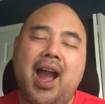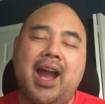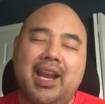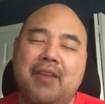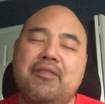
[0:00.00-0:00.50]

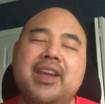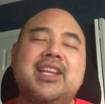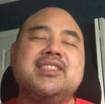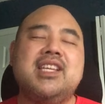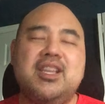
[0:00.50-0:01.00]
And I think
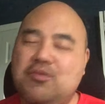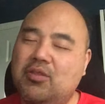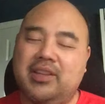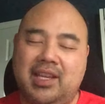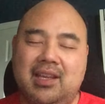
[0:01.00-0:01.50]
it's
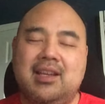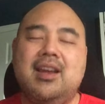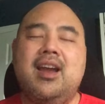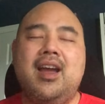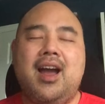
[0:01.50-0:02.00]
equally
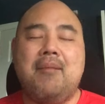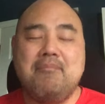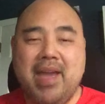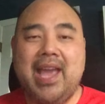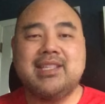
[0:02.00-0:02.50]

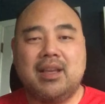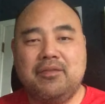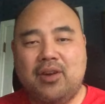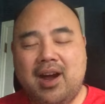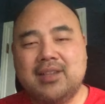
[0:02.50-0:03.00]
amazing
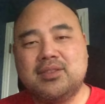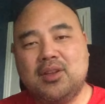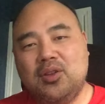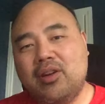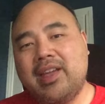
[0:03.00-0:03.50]
for us to
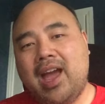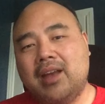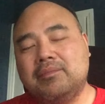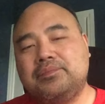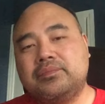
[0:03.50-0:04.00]
look
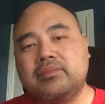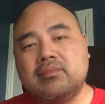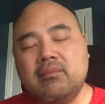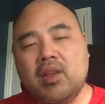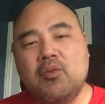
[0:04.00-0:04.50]
at
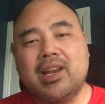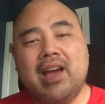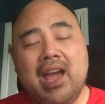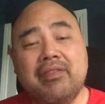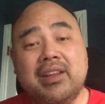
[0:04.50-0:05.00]
what our
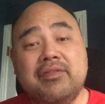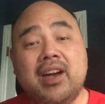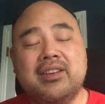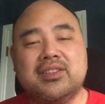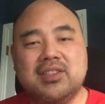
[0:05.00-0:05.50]
Heavenly
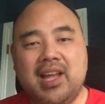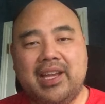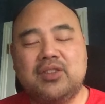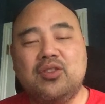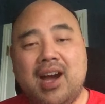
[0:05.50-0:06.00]
Father is
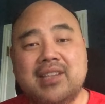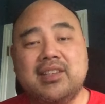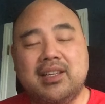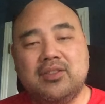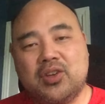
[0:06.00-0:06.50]
like to us
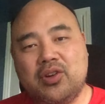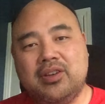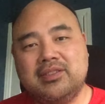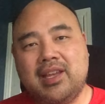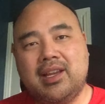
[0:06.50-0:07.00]
in the
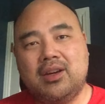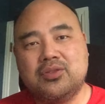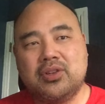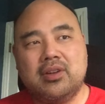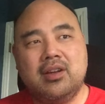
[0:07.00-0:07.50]
current day
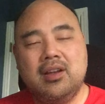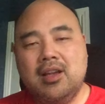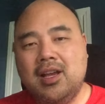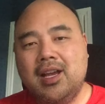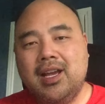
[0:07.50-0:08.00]
culture.
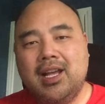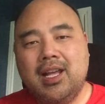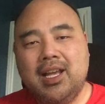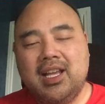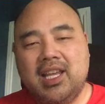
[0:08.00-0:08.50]

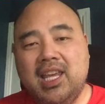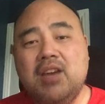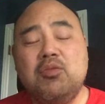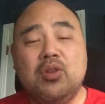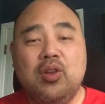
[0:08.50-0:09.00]
He
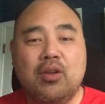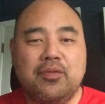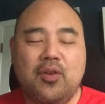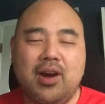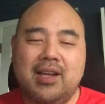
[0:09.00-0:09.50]
would look
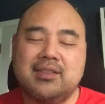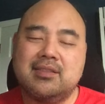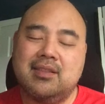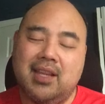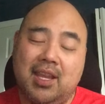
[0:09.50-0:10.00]
for us,
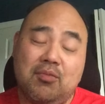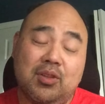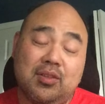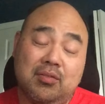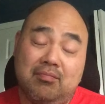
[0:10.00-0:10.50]
he
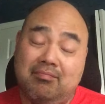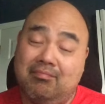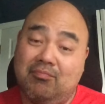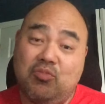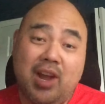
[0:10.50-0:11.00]
would
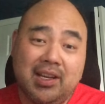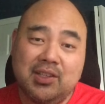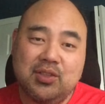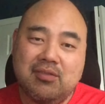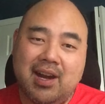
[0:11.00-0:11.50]
run
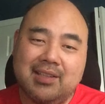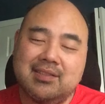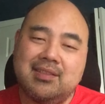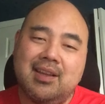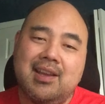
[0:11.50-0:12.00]
to
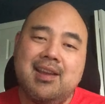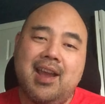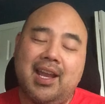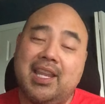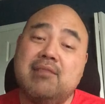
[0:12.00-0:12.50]
us,
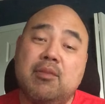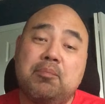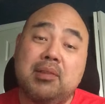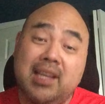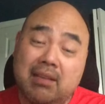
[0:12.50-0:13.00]
and he would
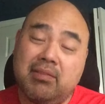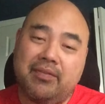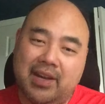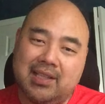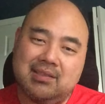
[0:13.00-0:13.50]
plead
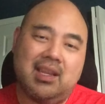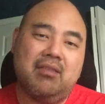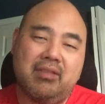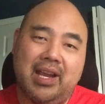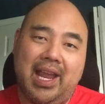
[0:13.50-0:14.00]
with us if
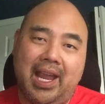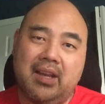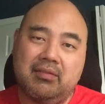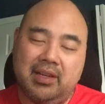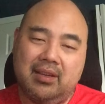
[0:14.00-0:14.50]
we're
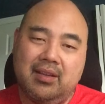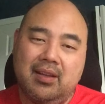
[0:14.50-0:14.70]
angry.